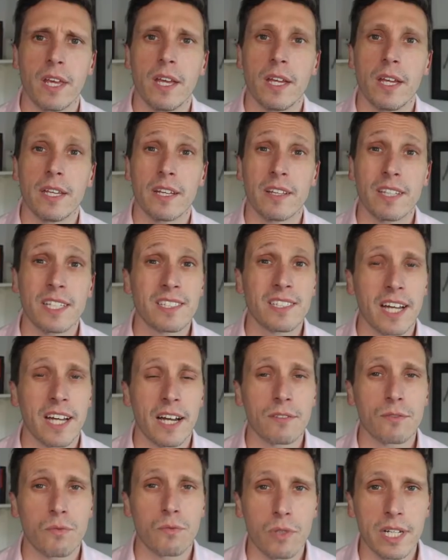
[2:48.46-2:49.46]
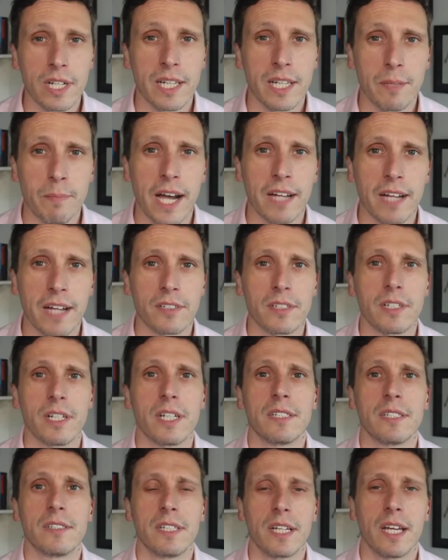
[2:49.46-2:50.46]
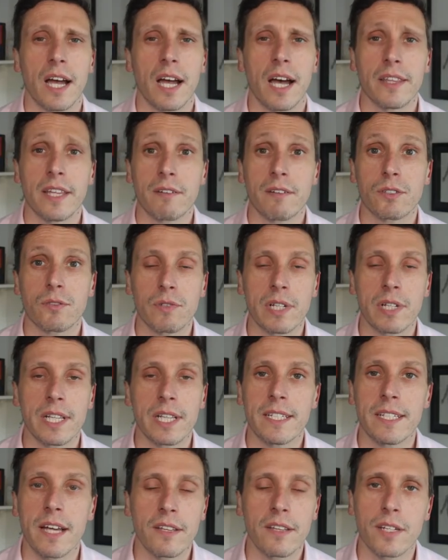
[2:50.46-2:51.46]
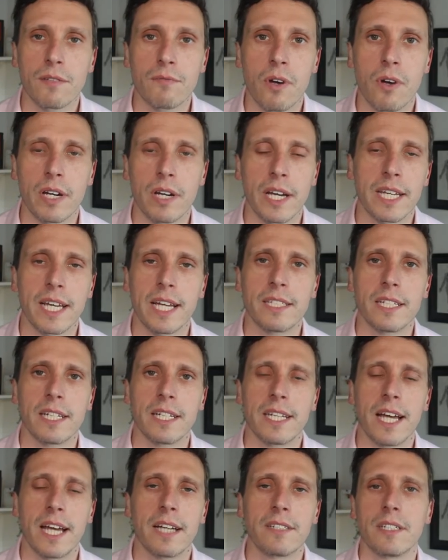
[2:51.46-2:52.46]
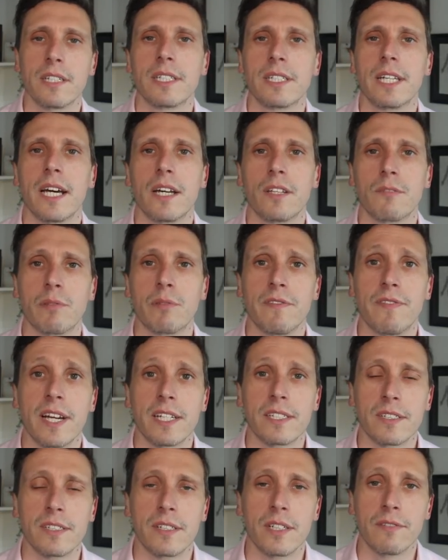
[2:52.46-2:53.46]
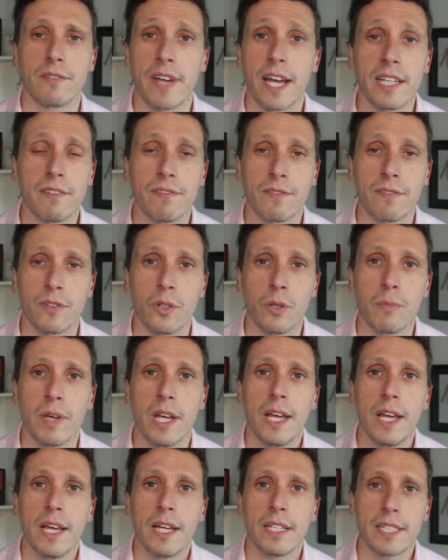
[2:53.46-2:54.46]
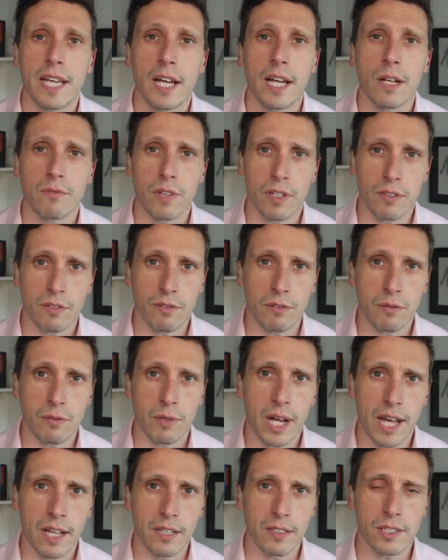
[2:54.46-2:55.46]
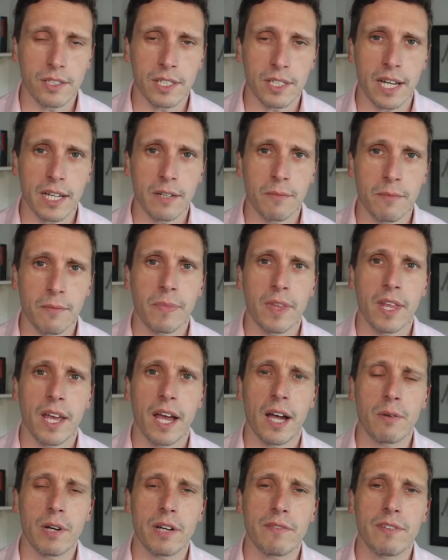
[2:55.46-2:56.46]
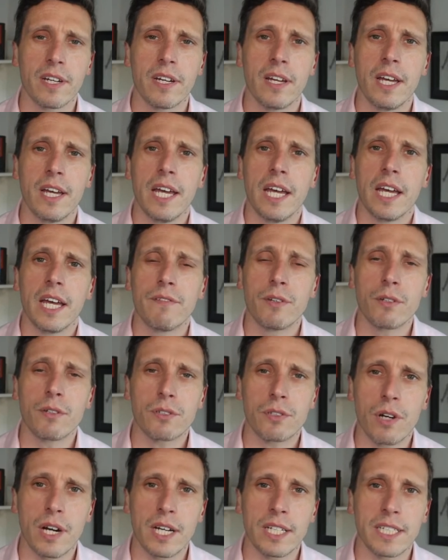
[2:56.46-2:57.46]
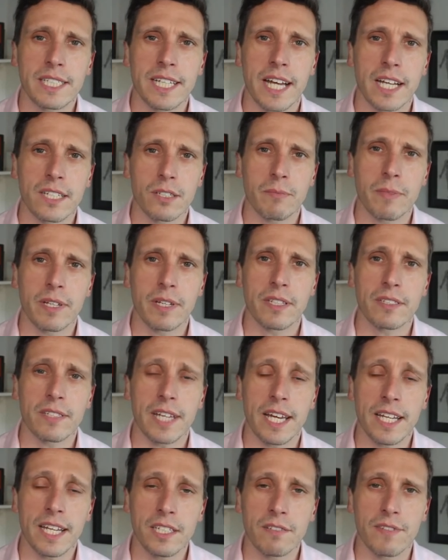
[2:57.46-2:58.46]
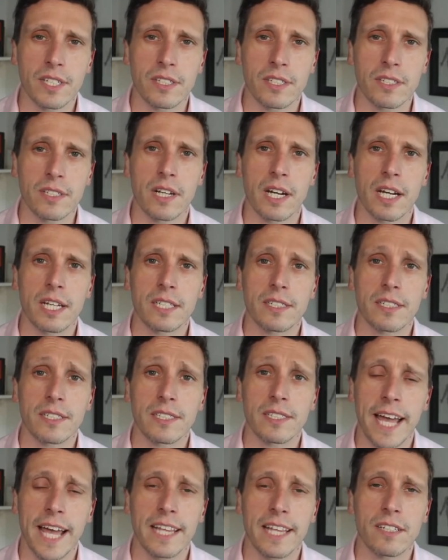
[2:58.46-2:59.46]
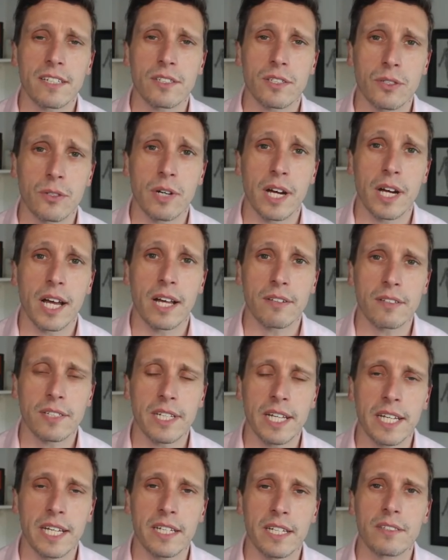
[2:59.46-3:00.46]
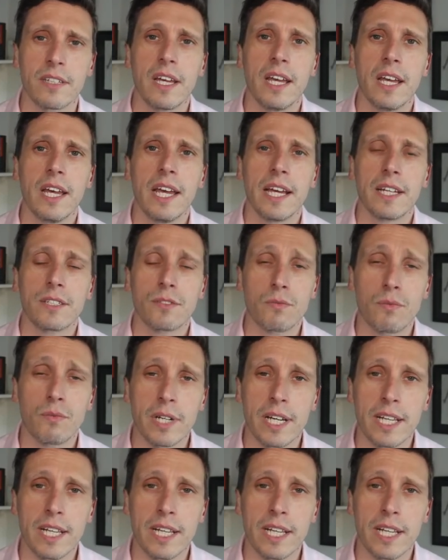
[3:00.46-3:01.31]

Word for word: Now this sounds really patronising, and there is really nothing wrong in getting an adjunct health professional of any form to help run through a health check. However, if you're trying to get something that's individualised and tailored to your health needs, it's really